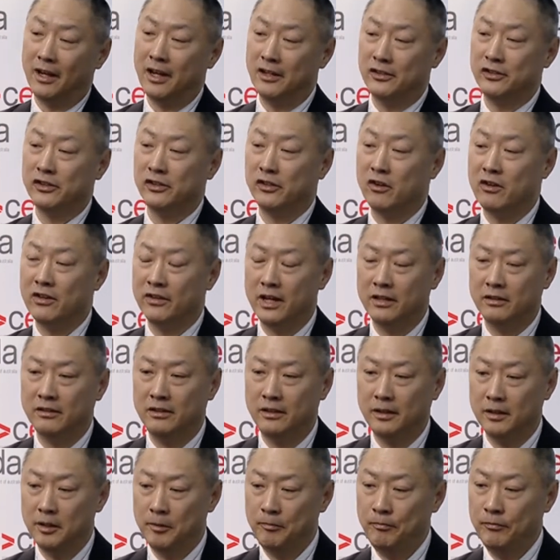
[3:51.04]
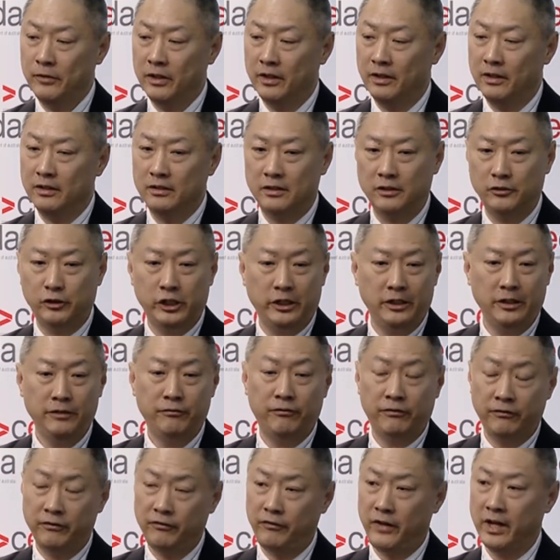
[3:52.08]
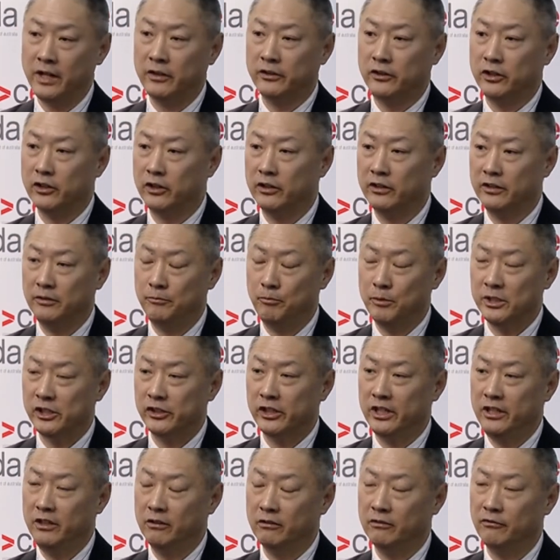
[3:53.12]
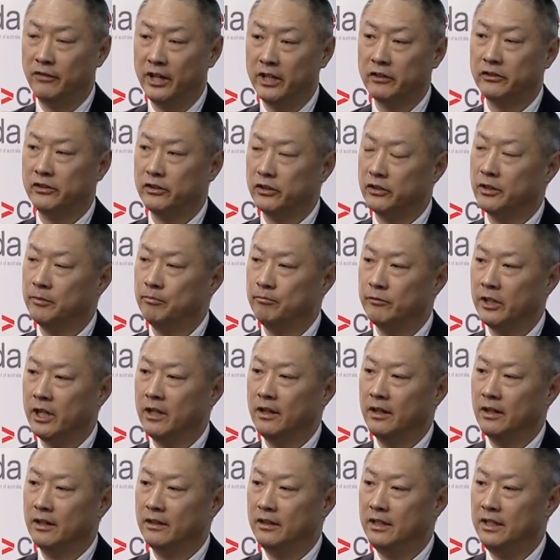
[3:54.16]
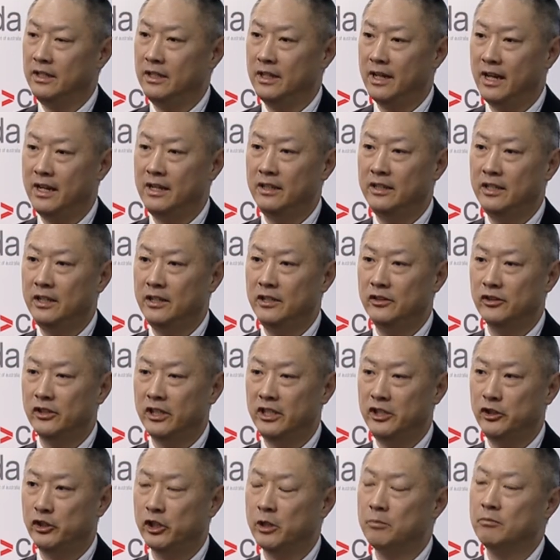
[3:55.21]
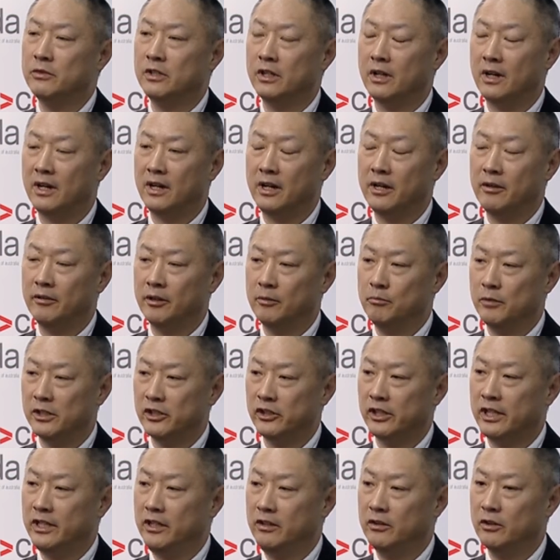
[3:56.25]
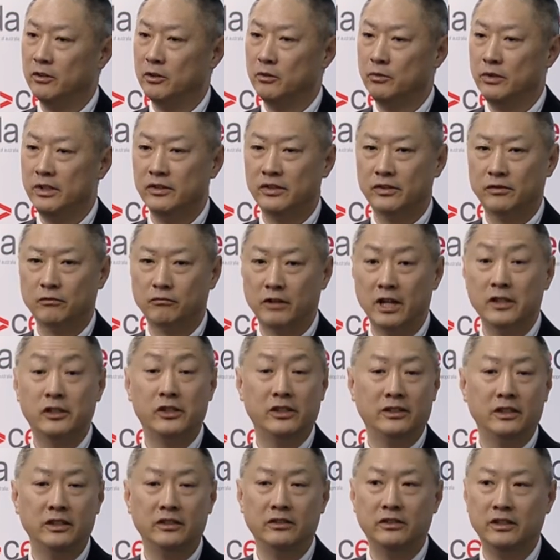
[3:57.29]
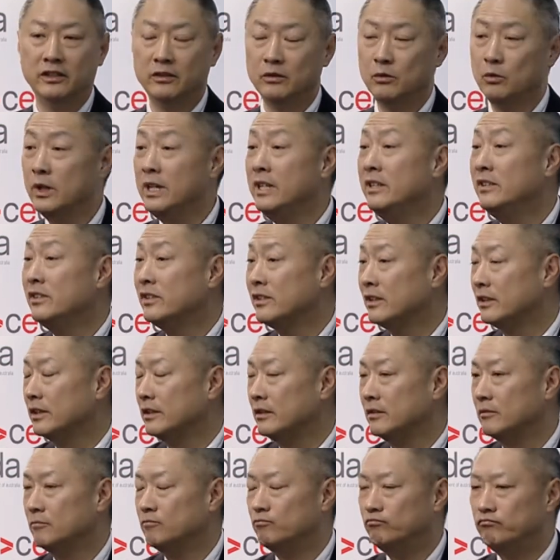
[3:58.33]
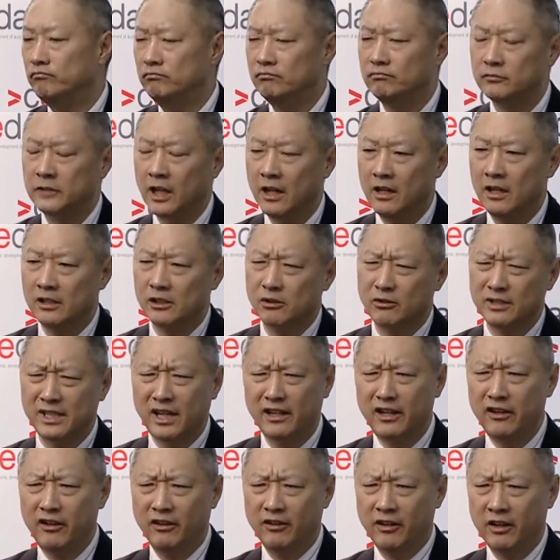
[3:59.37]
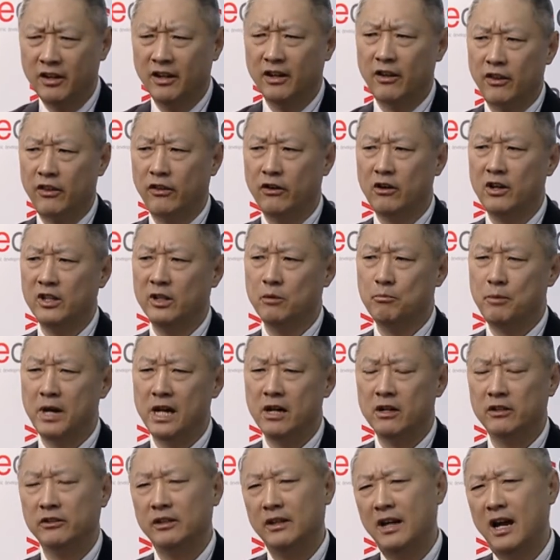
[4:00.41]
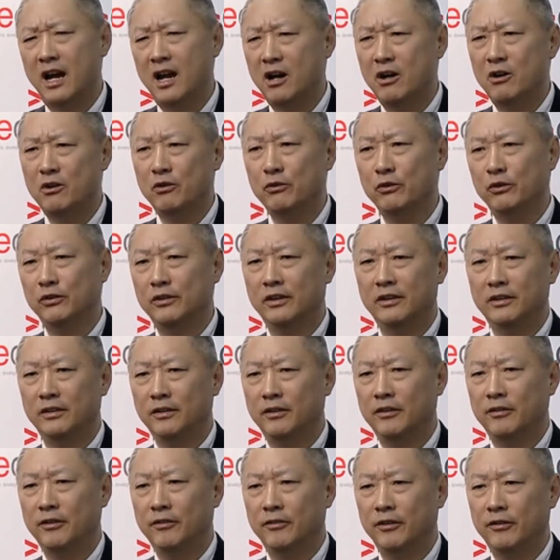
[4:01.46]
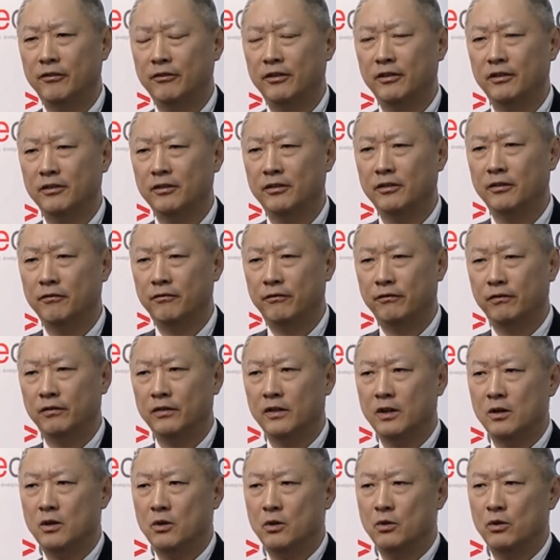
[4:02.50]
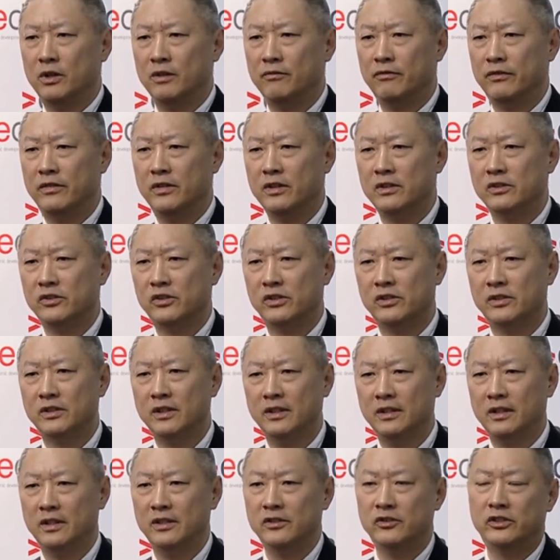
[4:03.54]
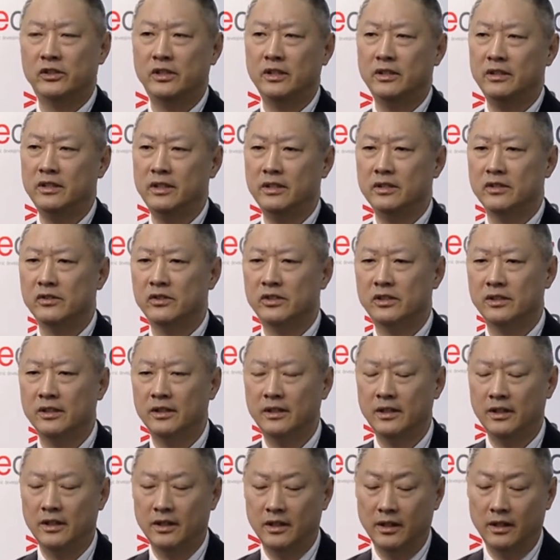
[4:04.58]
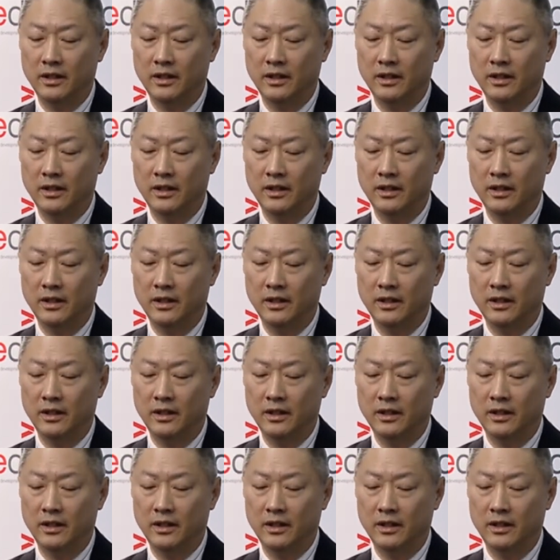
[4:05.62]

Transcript: I saw that the chief vector, the mosquito vector, the Aedes aegypti mosquito, is resident in Queensland. So as I thought about how the flow of this insidious